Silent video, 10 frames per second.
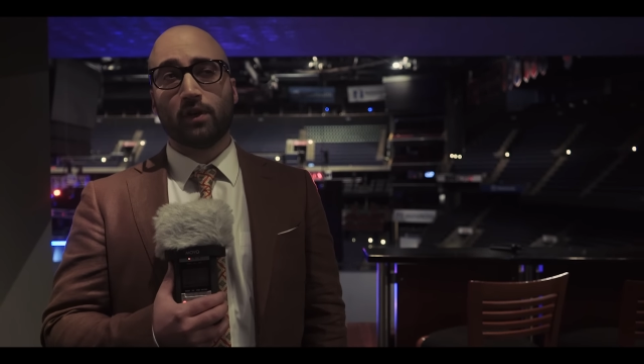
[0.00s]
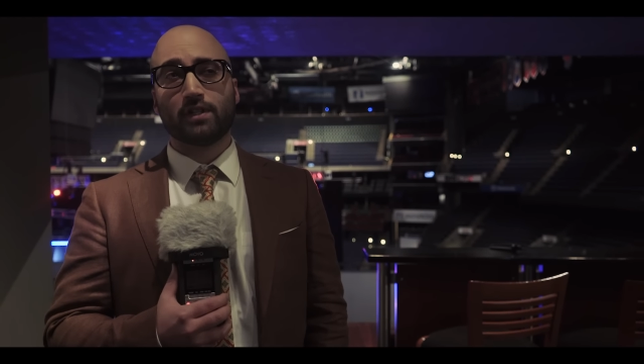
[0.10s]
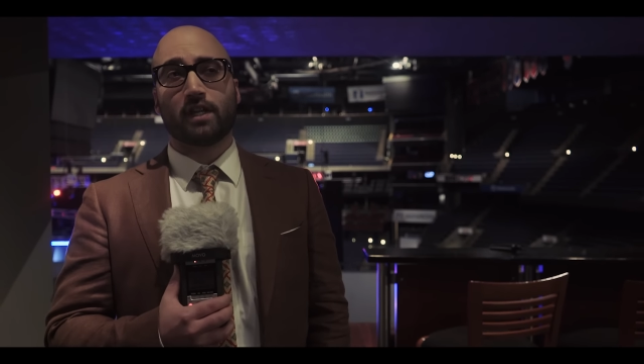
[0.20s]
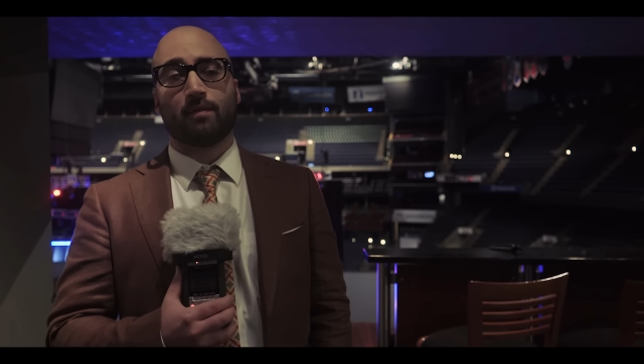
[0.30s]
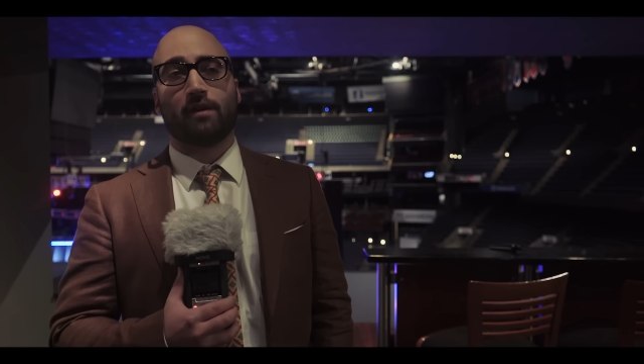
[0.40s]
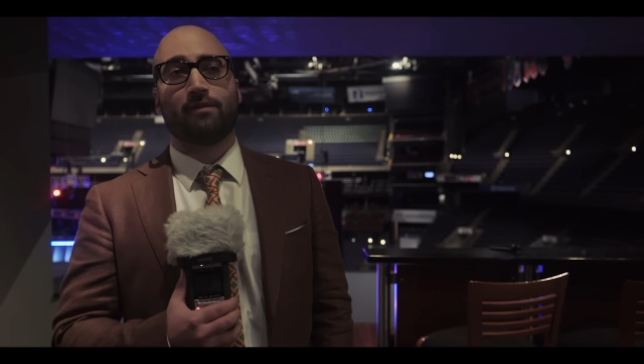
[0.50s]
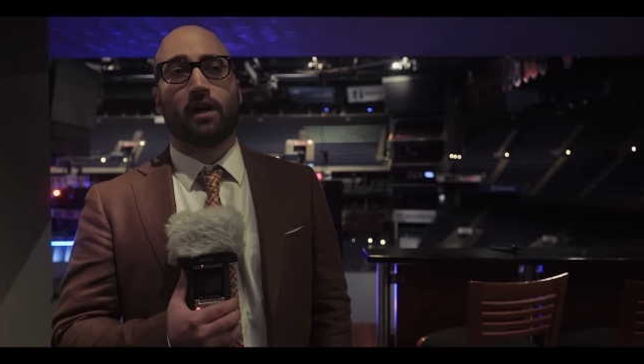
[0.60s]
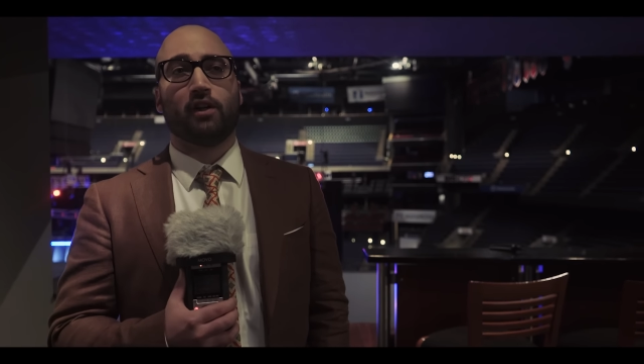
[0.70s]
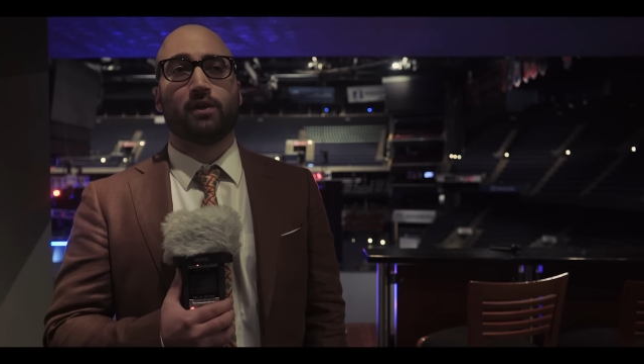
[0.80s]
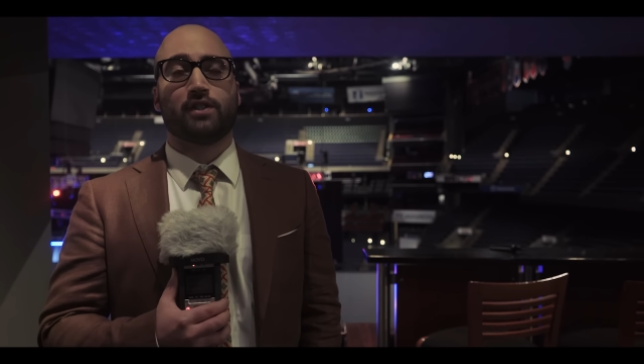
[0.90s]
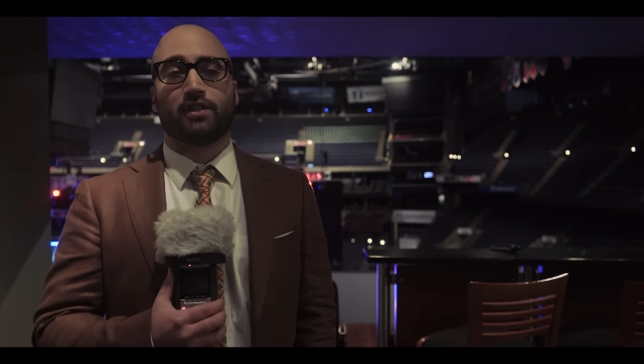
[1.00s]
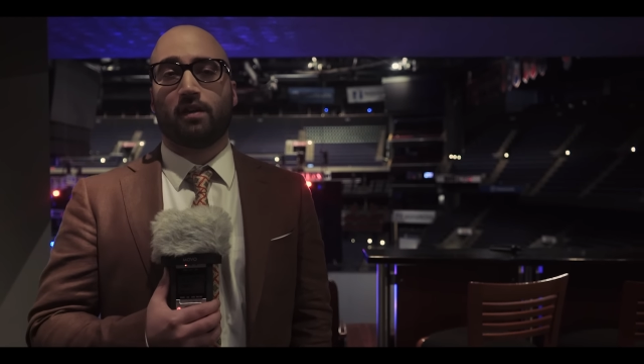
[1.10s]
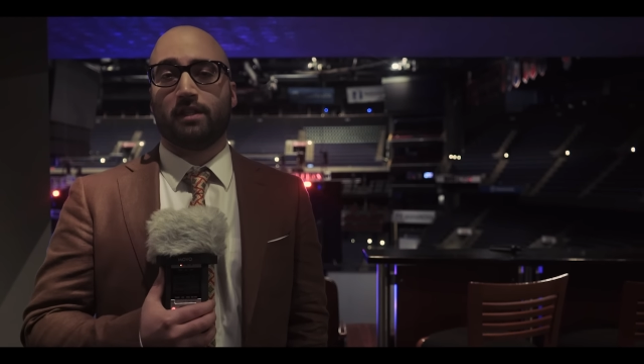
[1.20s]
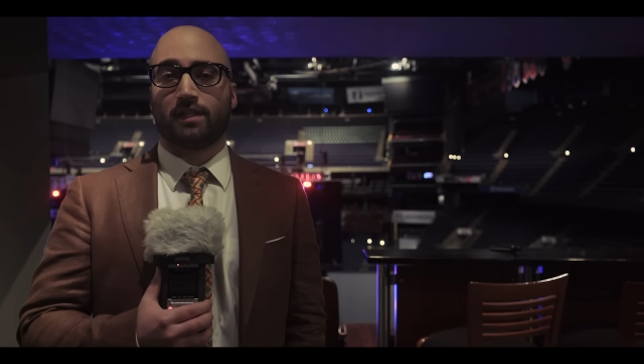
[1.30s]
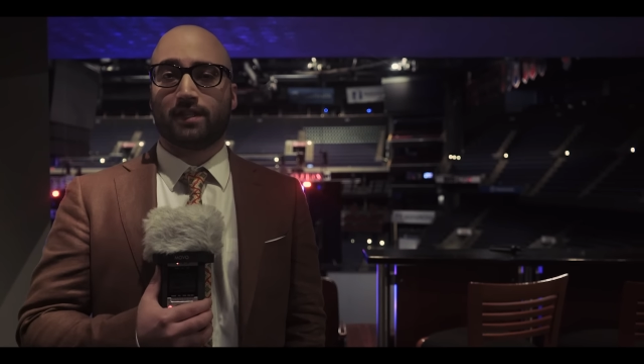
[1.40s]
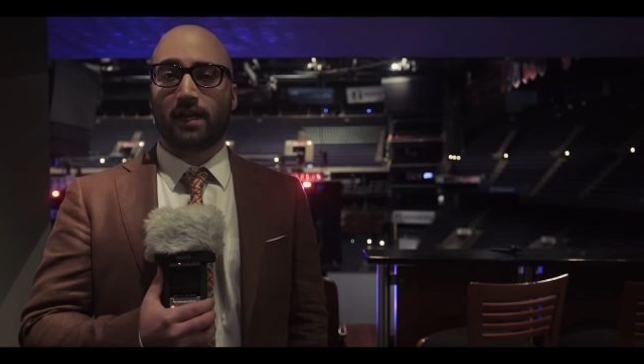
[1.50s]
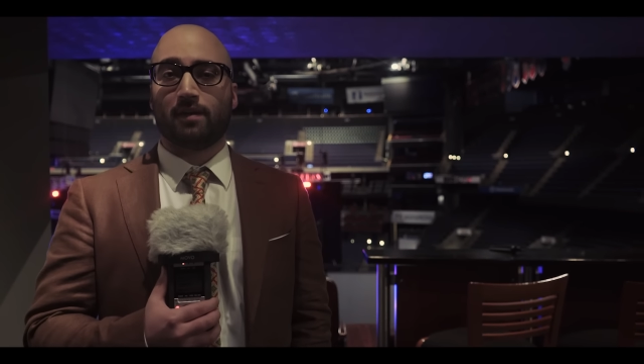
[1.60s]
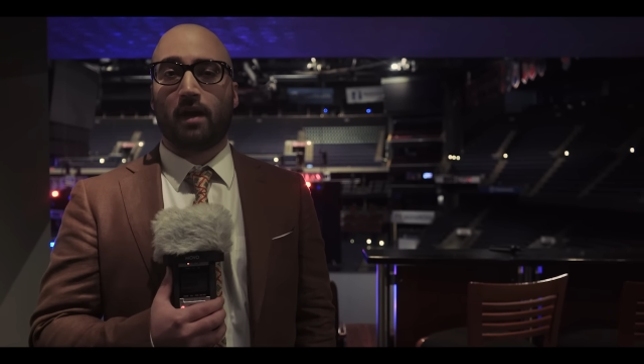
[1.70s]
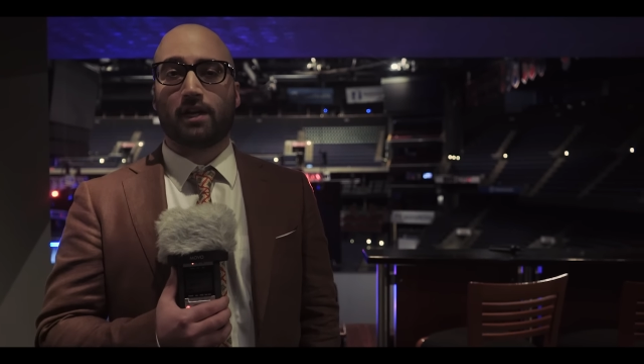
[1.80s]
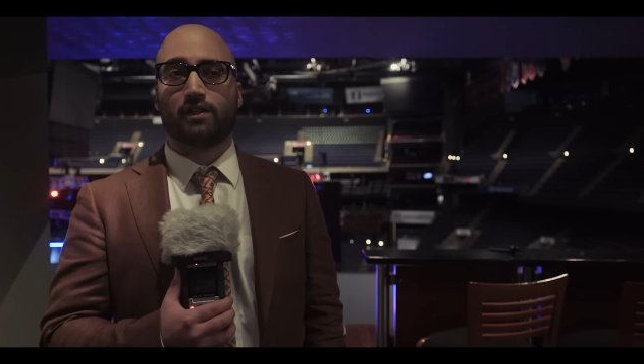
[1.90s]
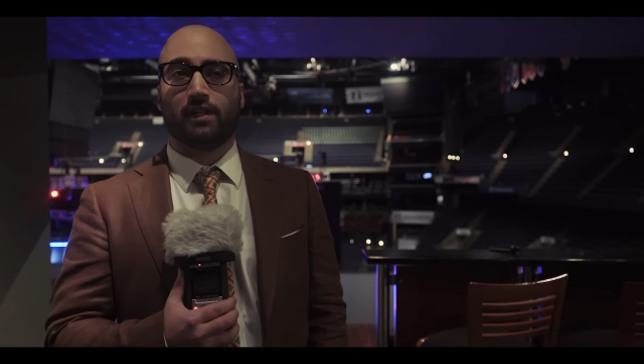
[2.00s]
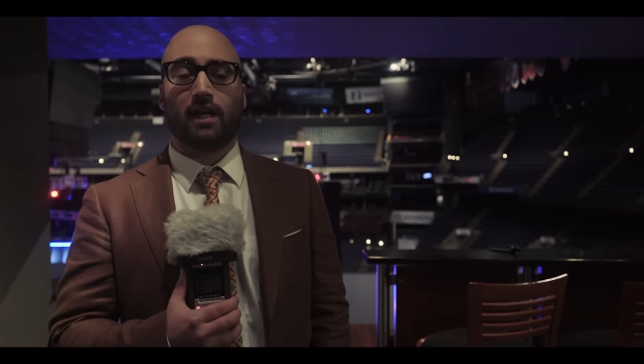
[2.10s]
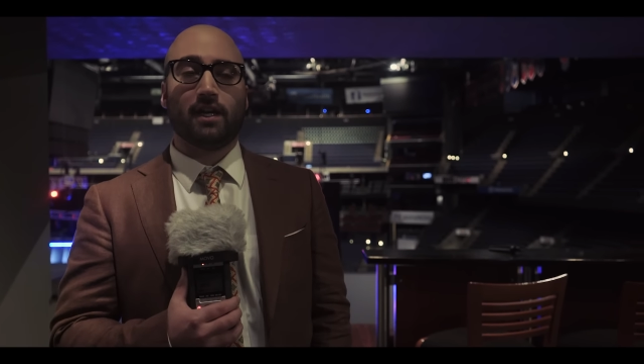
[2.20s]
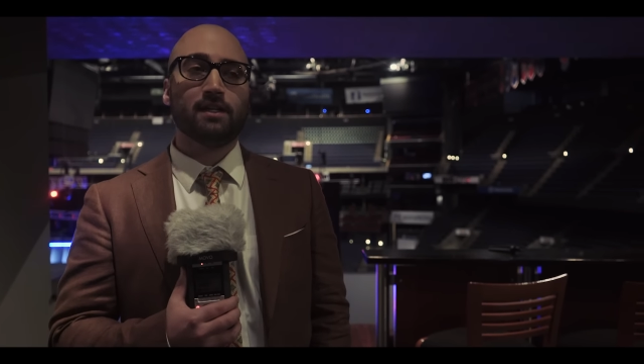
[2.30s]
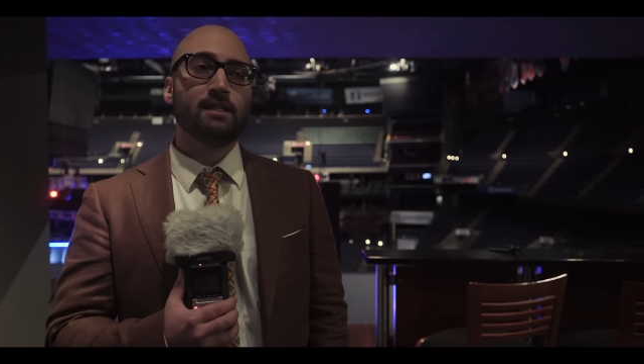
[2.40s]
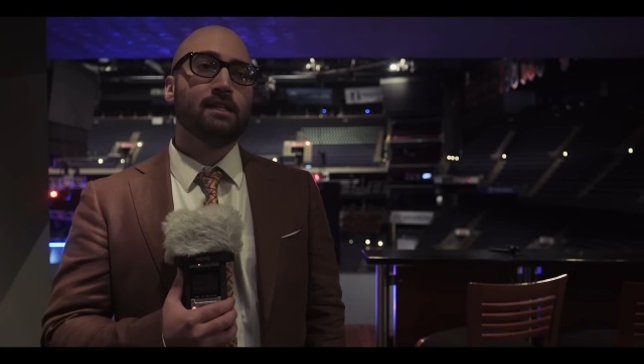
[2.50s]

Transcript: first semifinal, which is going to be the second match of the day,